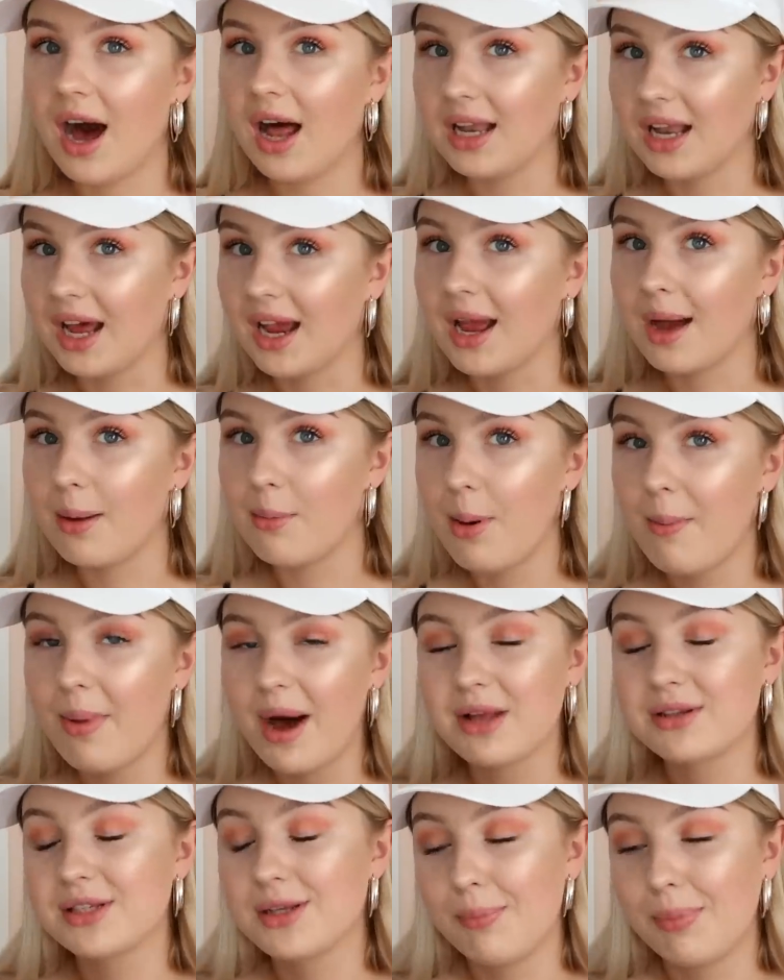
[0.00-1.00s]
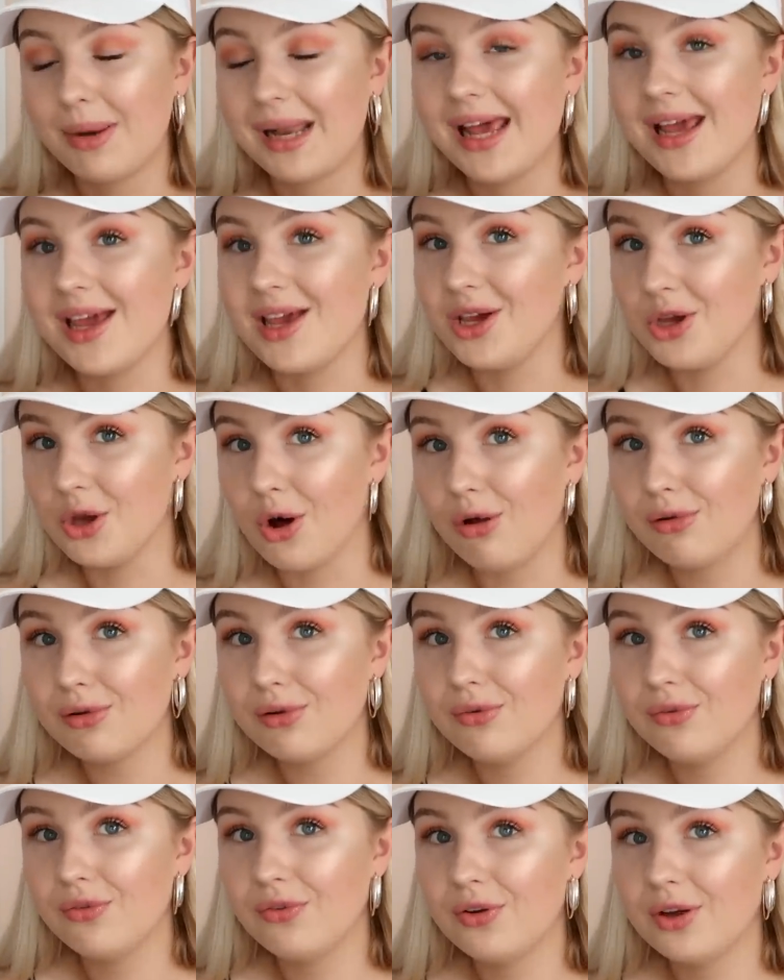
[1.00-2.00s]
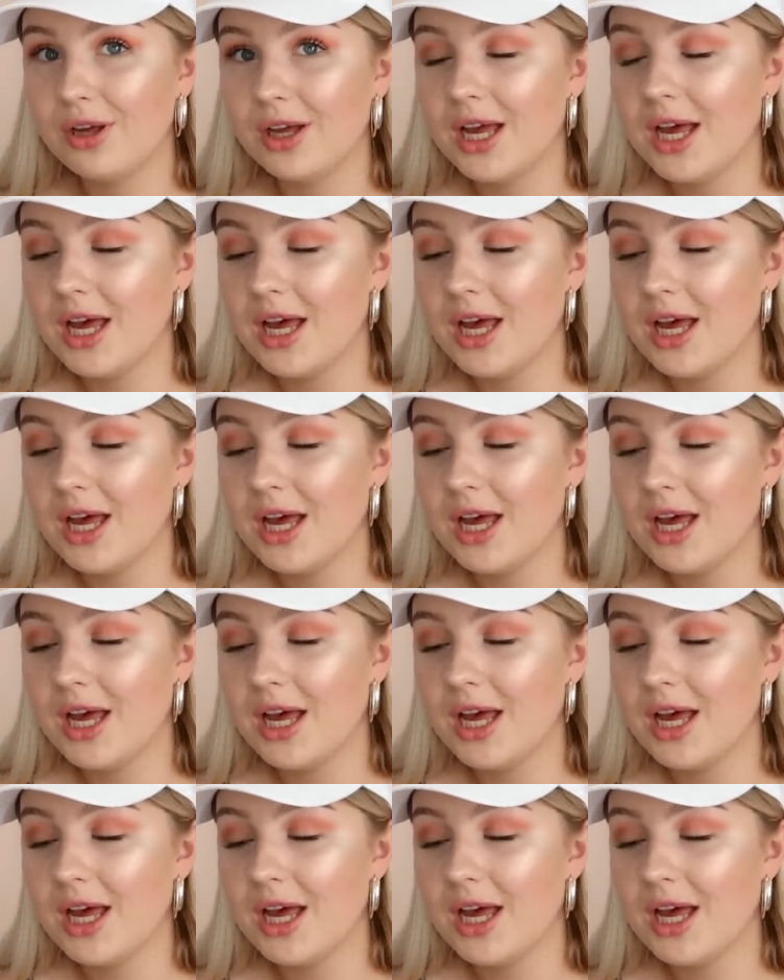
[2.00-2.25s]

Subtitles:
like I'm about to play golf.